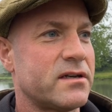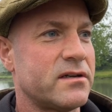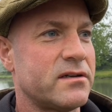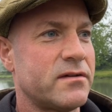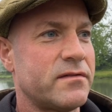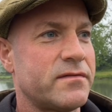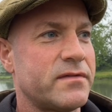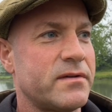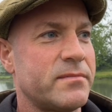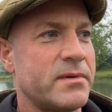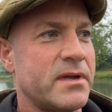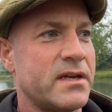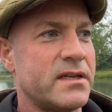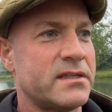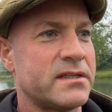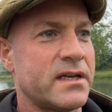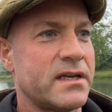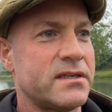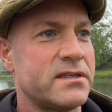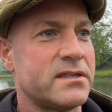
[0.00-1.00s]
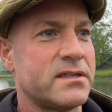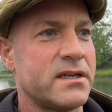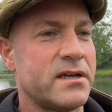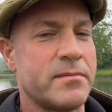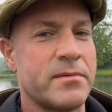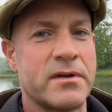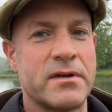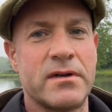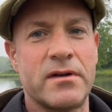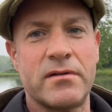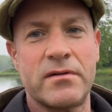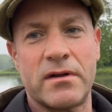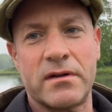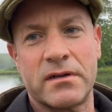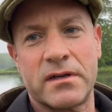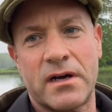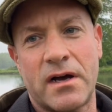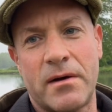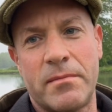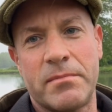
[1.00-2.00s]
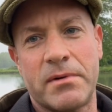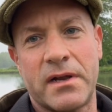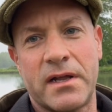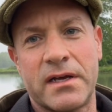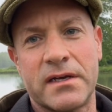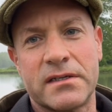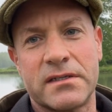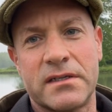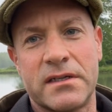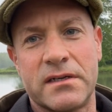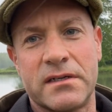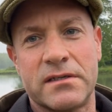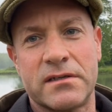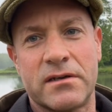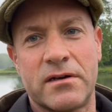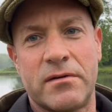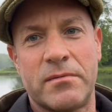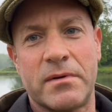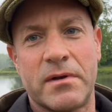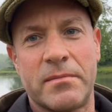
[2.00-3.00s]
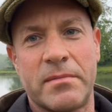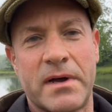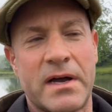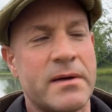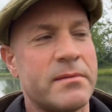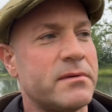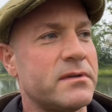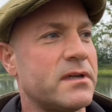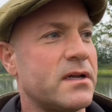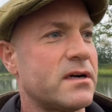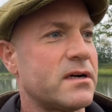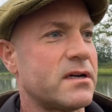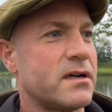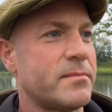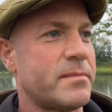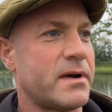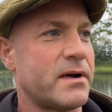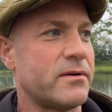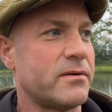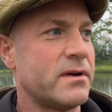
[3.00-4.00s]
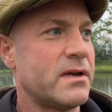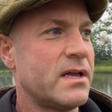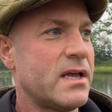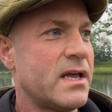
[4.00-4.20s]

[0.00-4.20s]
I don't think there'd be any tension here, but I know on the complex there is a couple of barbel knocking about.